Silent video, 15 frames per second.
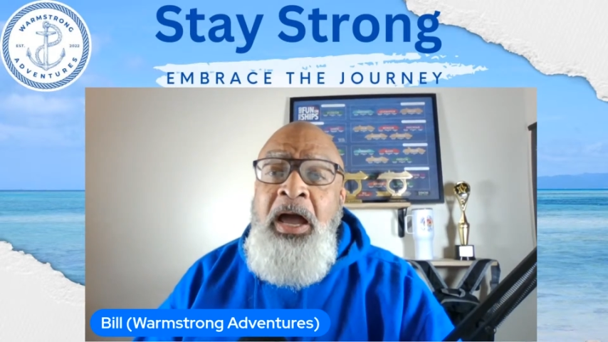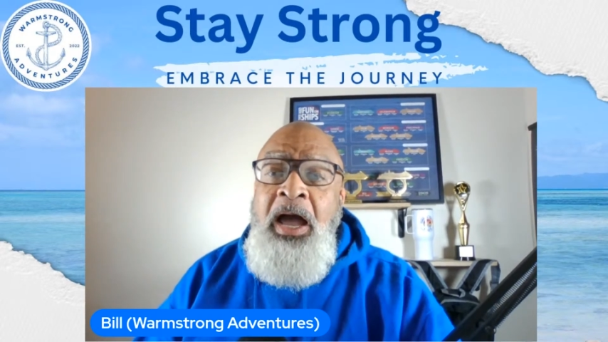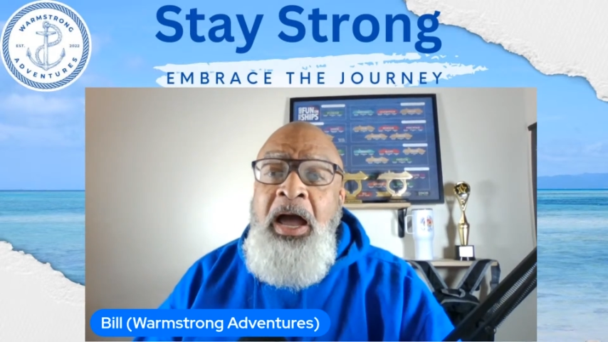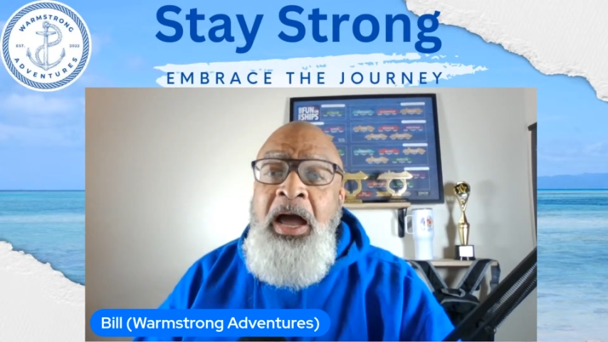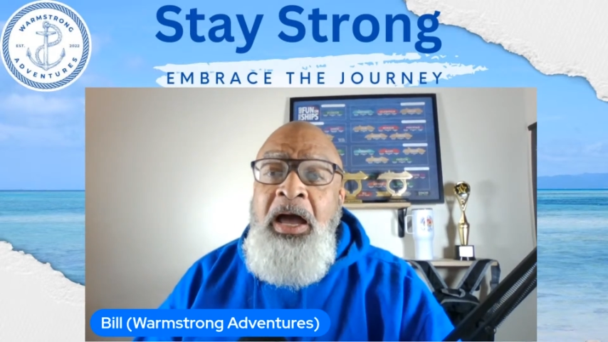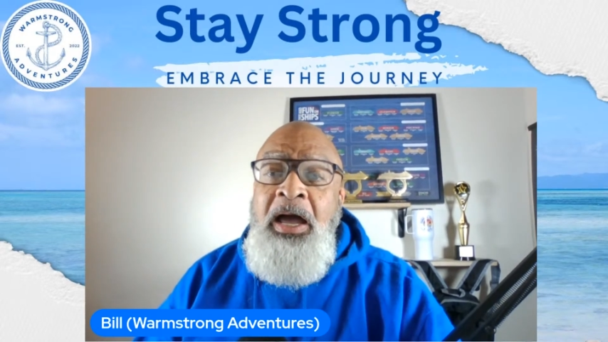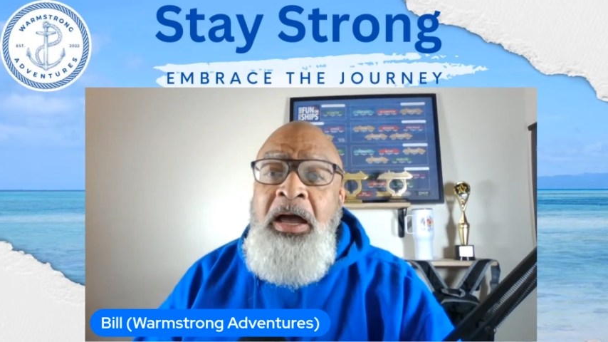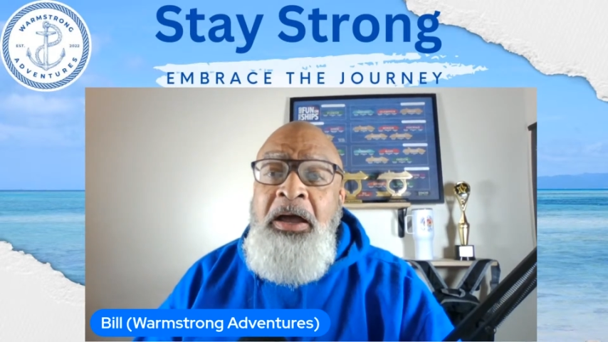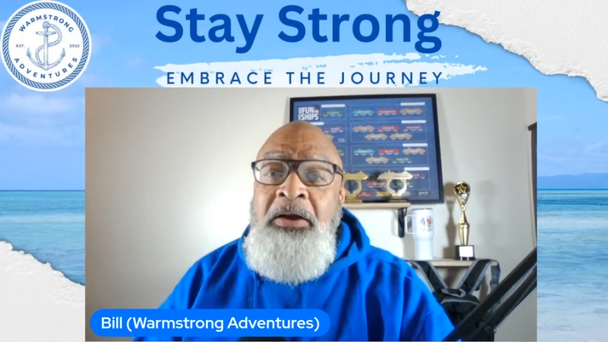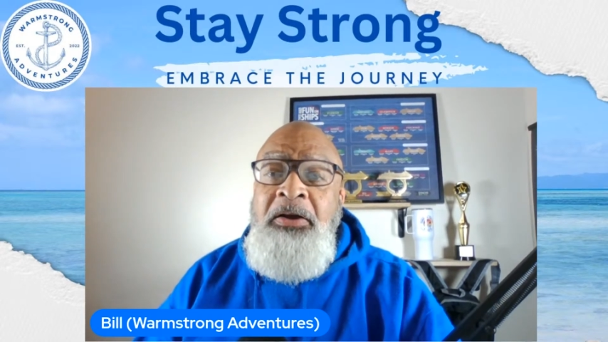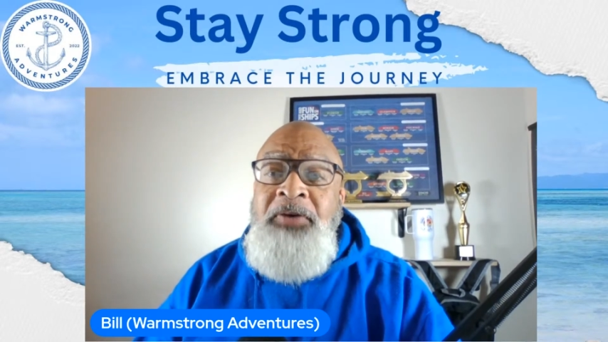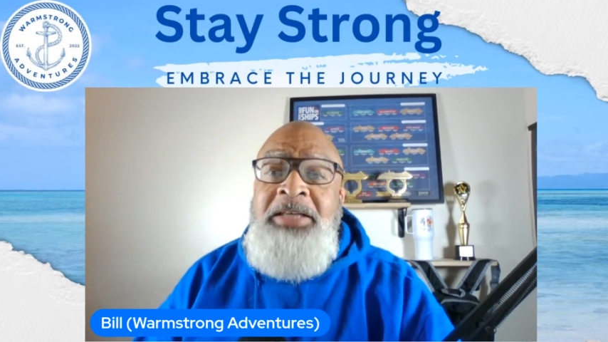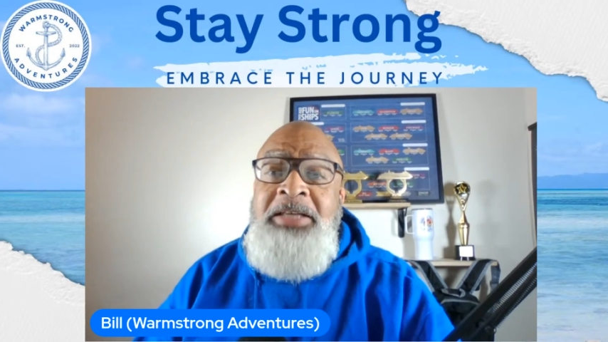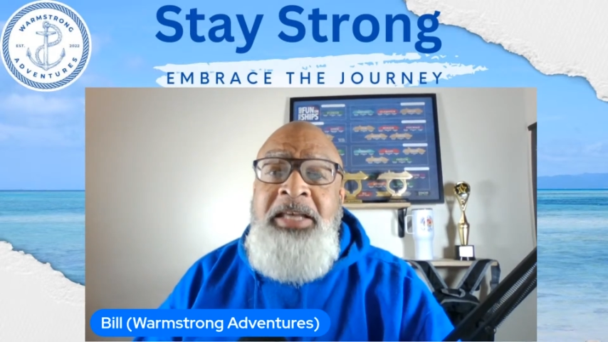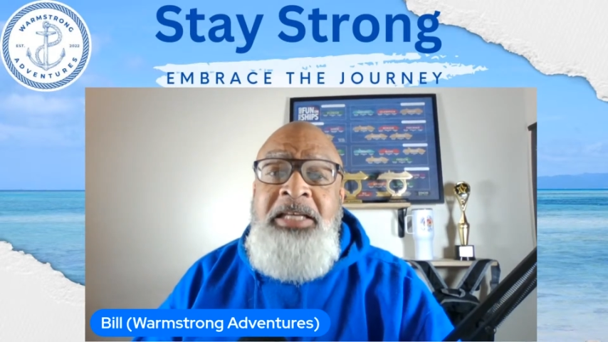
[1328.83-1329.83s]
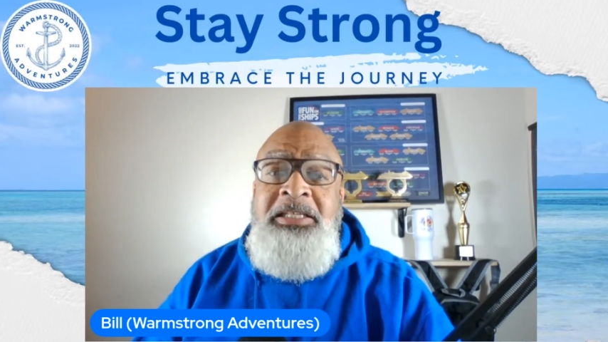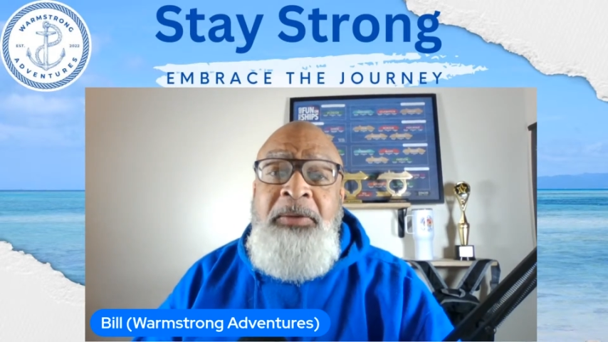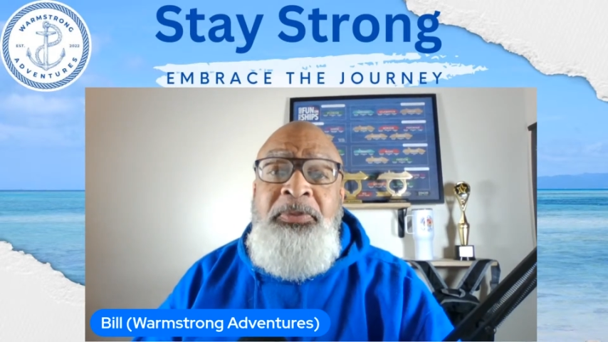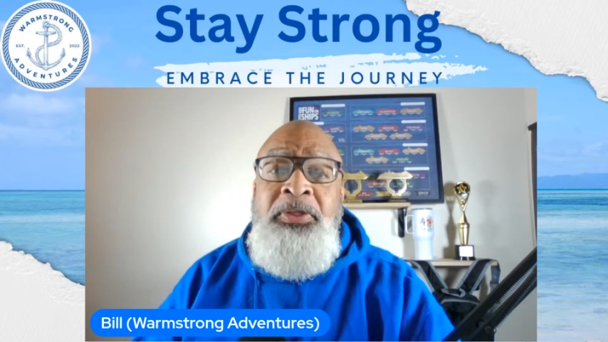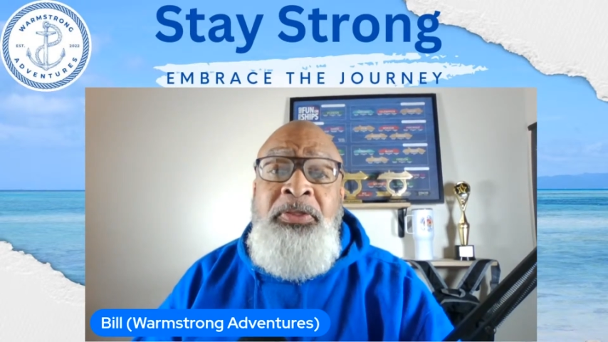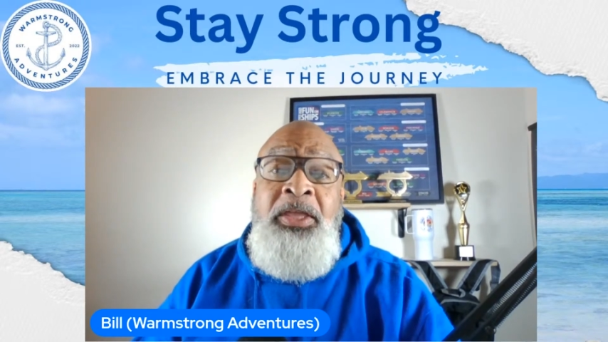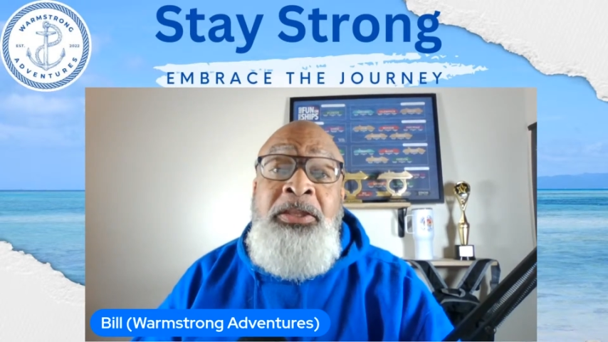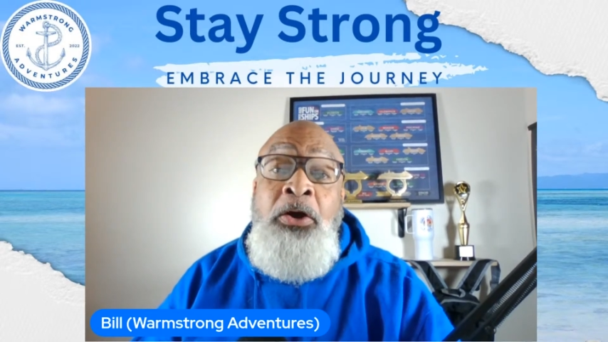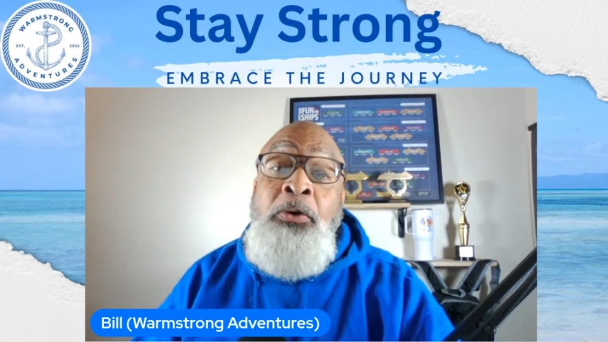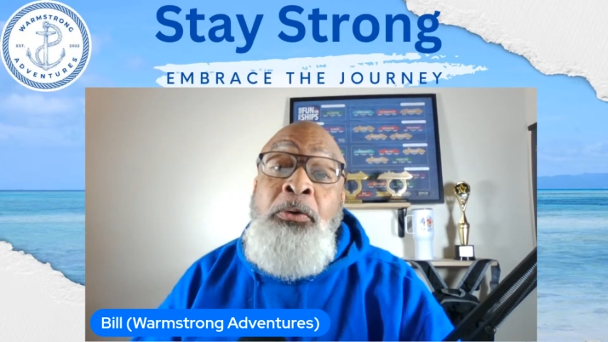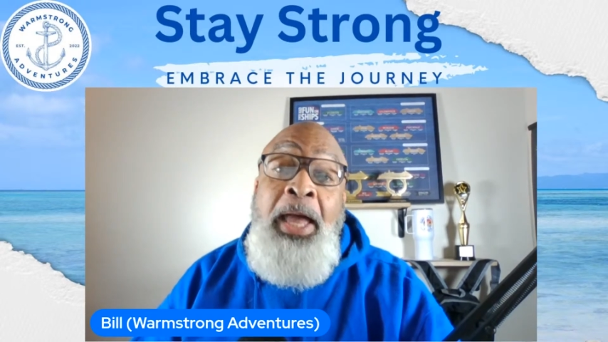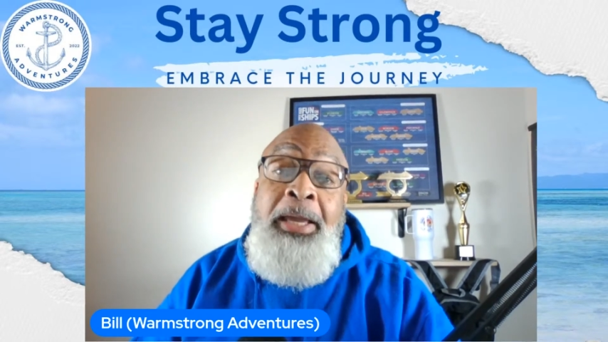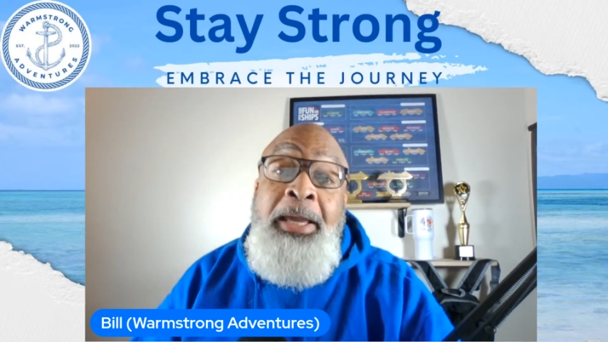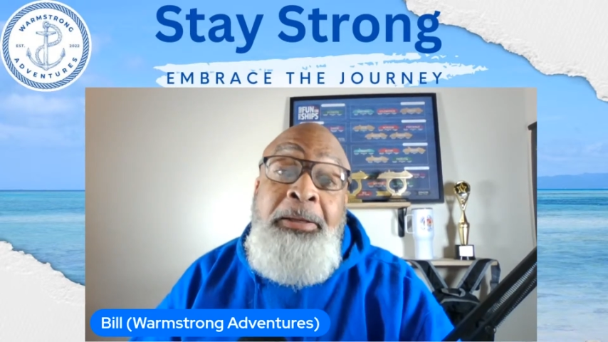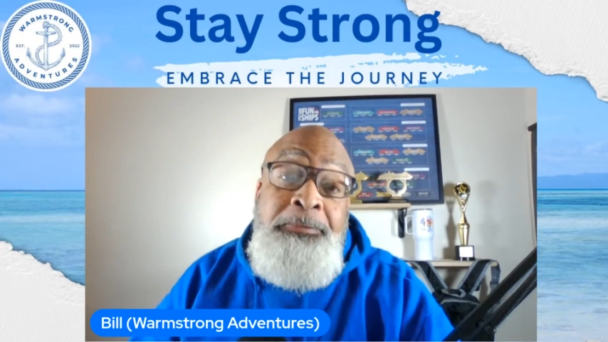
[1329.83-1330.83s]
If I say something that they don't
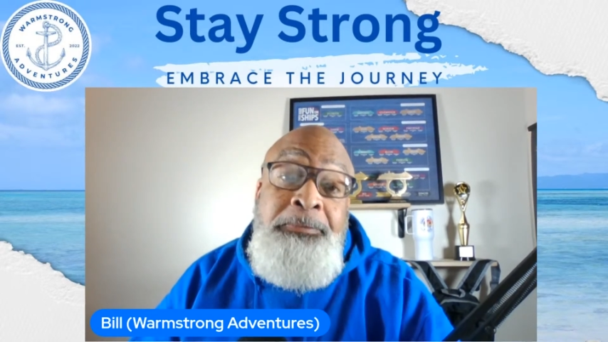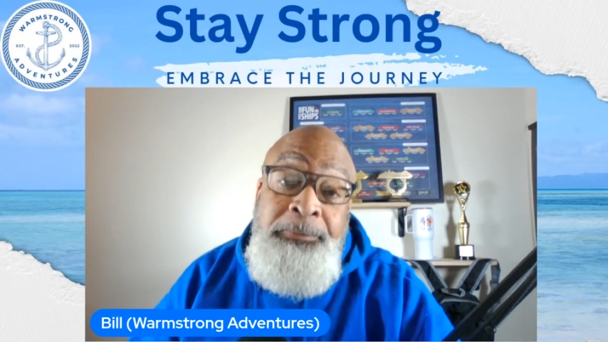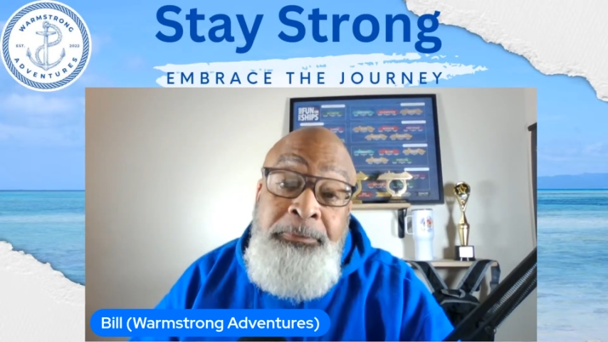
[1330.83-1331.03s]
like,